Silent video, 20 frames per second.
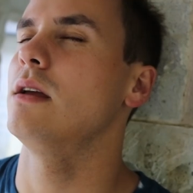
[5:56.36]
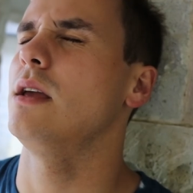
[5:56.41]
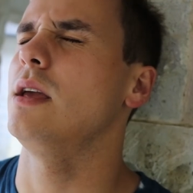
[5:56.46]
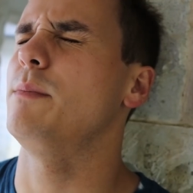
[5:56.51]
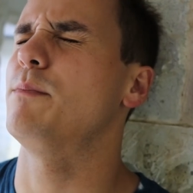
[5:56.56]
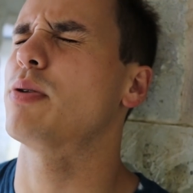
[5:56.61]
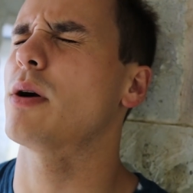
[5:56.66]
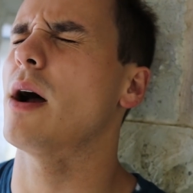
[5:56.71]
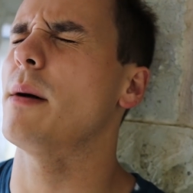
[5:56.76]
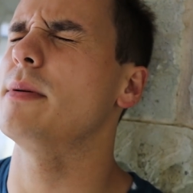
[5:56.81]
He
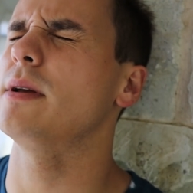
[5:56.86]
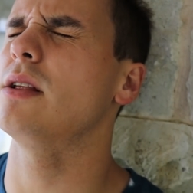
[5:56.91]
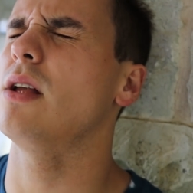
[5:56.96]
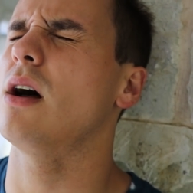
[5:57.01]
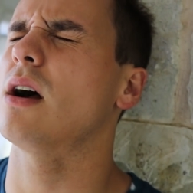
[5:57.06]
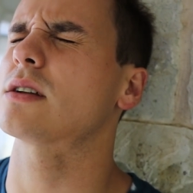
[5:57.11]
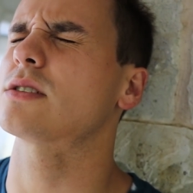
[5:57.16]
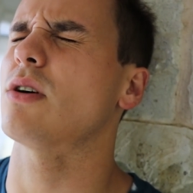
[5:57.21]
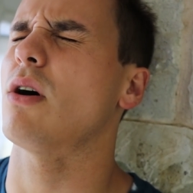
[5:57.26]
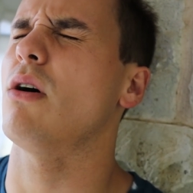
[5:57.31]
probably
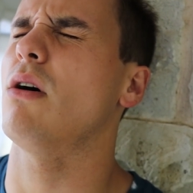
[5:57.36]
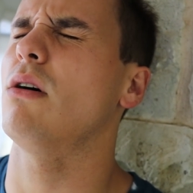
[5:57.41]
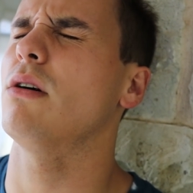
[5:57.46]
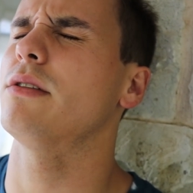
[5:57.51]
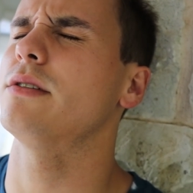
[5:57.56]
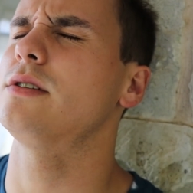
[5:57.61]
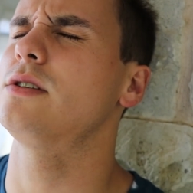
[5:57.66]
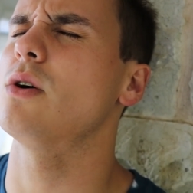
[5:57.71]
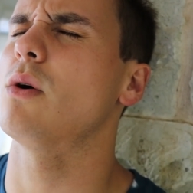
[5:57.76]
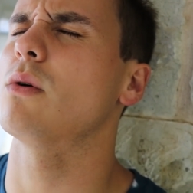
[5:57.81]
locked all the
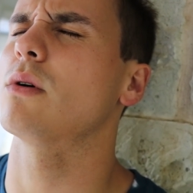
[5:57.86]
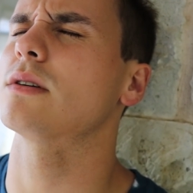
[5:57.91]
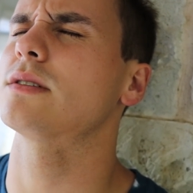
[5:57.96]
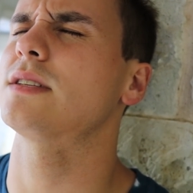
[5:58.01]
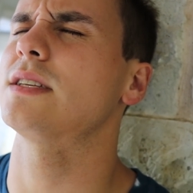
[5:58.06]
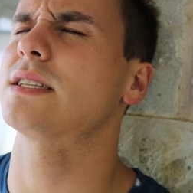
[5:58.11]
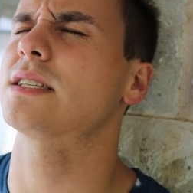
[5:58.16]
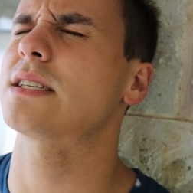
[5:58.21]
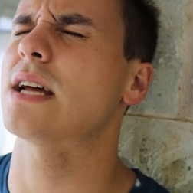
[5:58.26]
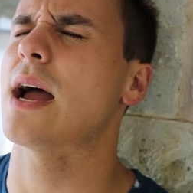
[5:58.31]
doors
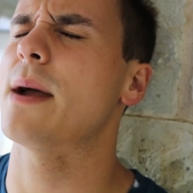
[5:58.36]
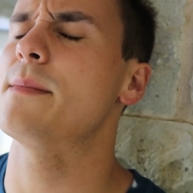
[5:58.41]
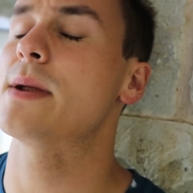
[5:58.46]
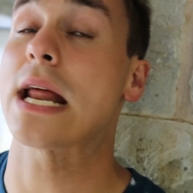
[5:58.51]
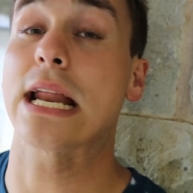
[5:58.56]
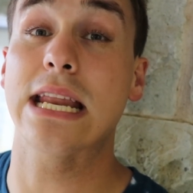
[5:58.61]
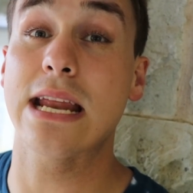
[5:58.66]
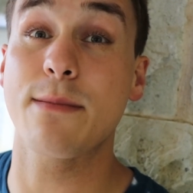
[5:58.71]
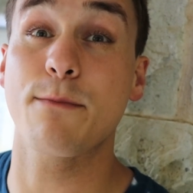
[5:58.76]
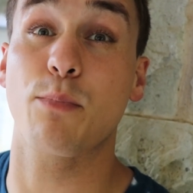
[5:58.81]
this time, and I
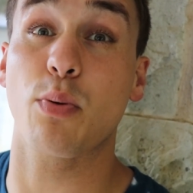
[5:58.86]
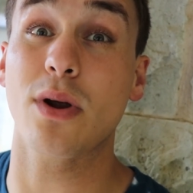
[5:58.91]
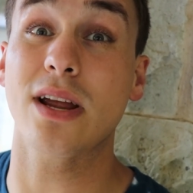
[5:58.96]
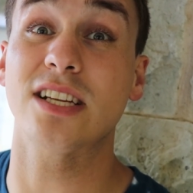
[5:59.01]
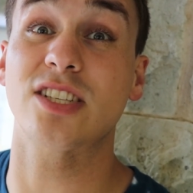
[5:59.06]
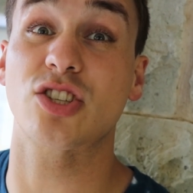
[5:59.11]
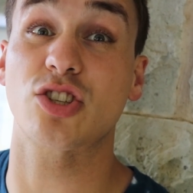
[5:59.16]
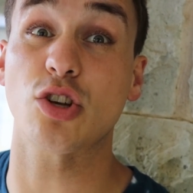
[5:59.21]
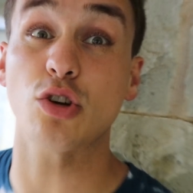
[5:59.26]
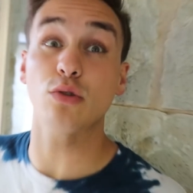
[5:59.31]
didn't bring
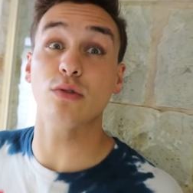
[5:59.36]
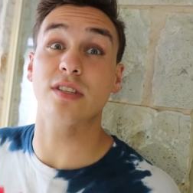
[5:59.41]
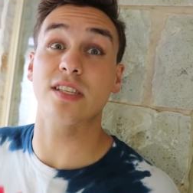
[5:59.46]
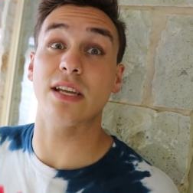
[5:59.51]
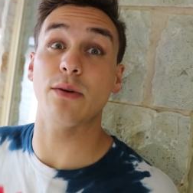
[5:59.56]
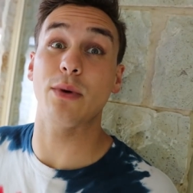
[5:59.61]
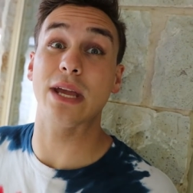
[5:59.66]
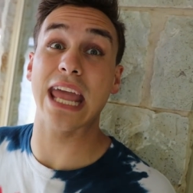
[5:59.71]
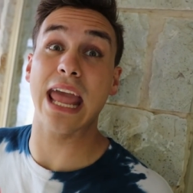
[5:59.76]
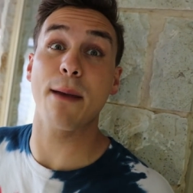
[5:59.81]
Susie.
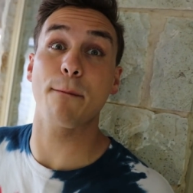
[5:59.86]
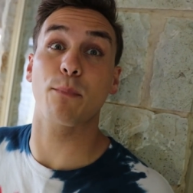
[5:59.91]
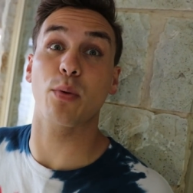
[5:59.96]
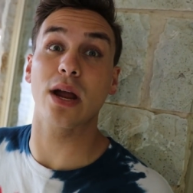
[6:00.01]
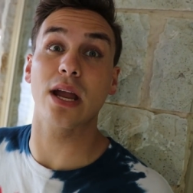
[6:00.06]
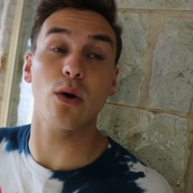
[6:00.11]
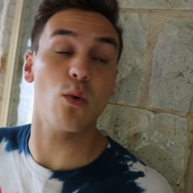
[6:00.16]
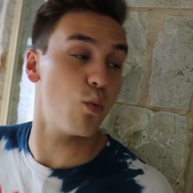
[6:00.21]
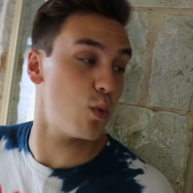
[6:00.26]
We can't break a